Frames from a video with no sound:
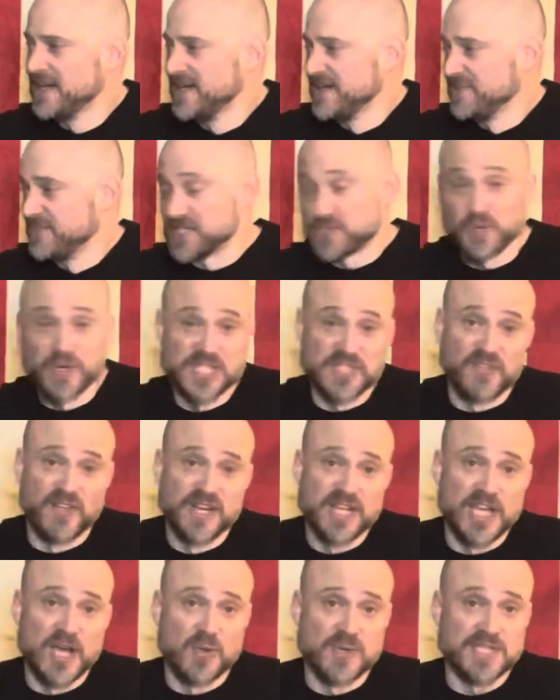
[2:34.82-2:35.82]
this week's
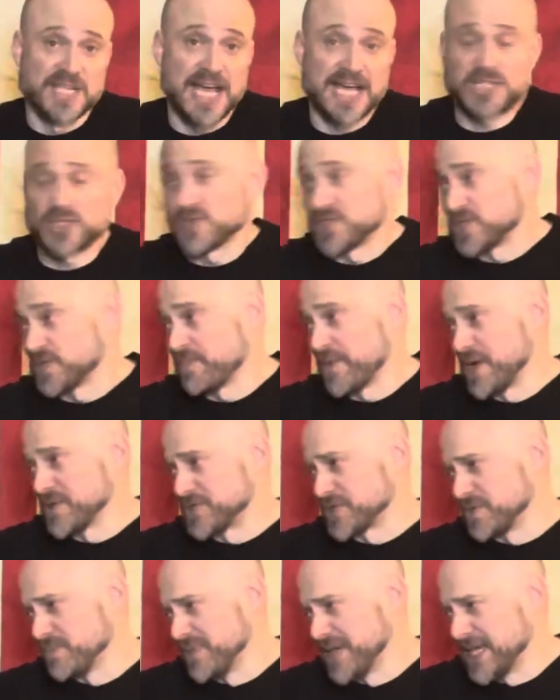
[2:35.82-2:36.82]
video was actually
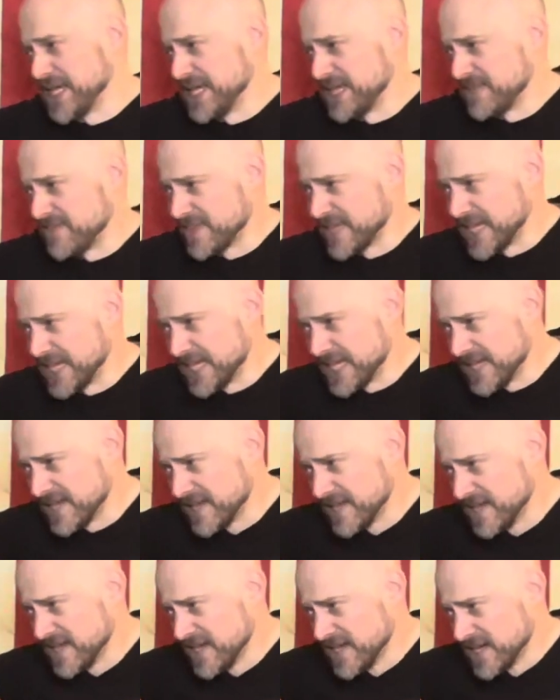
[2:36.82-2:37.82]
supposed to be the
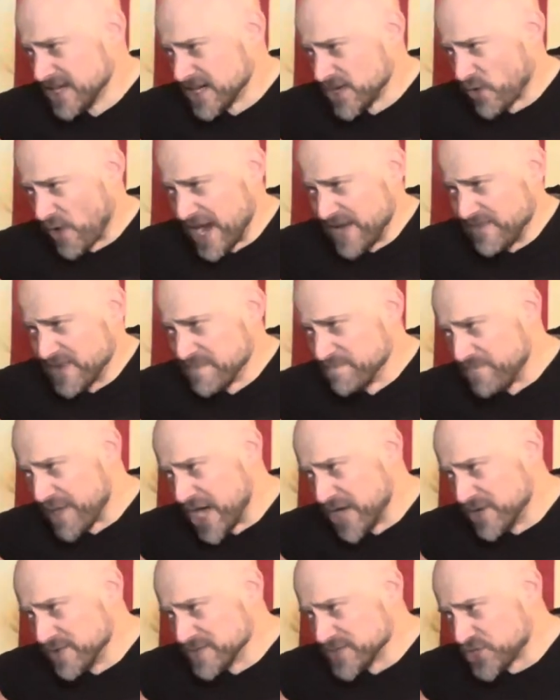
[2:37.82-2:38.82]
Graven
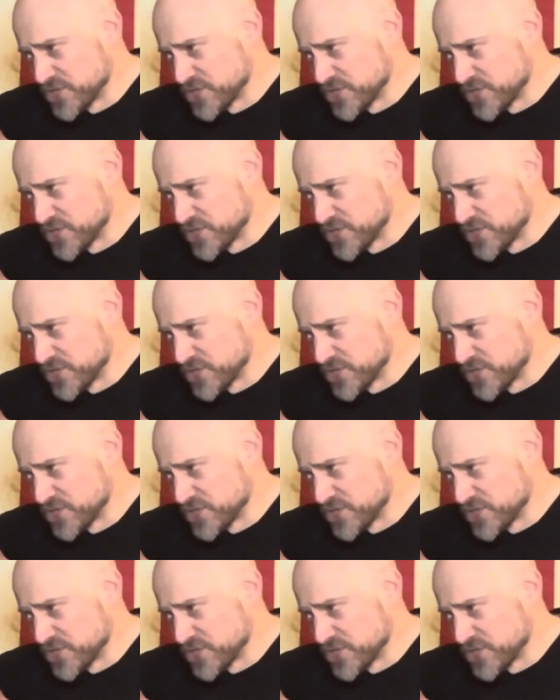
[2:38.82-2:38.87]
Bones